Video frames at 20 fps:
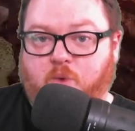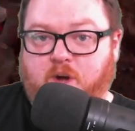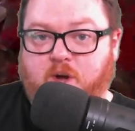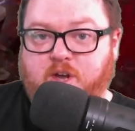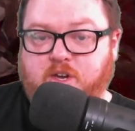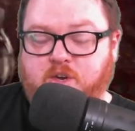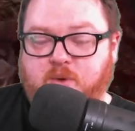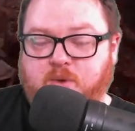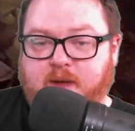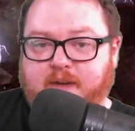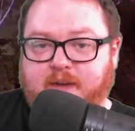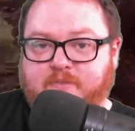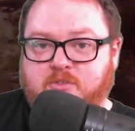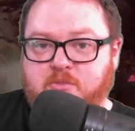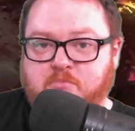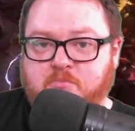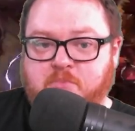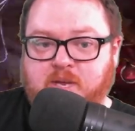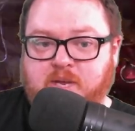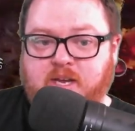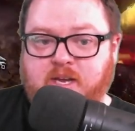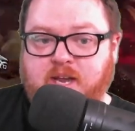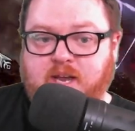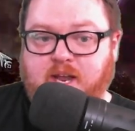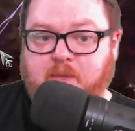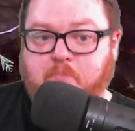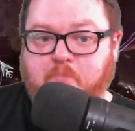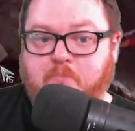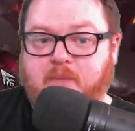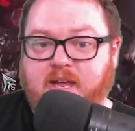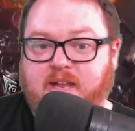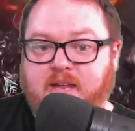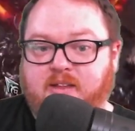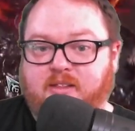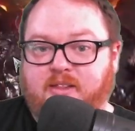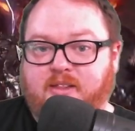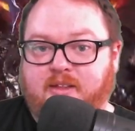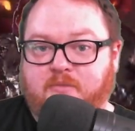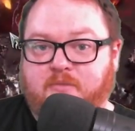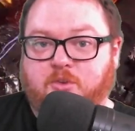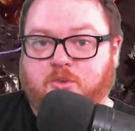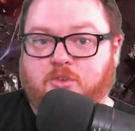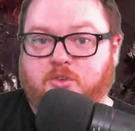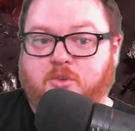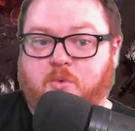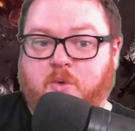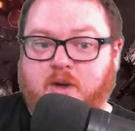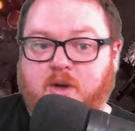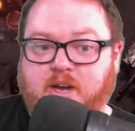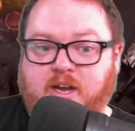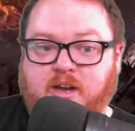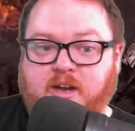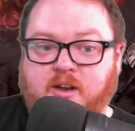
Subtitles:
you have to beat a pit level 20.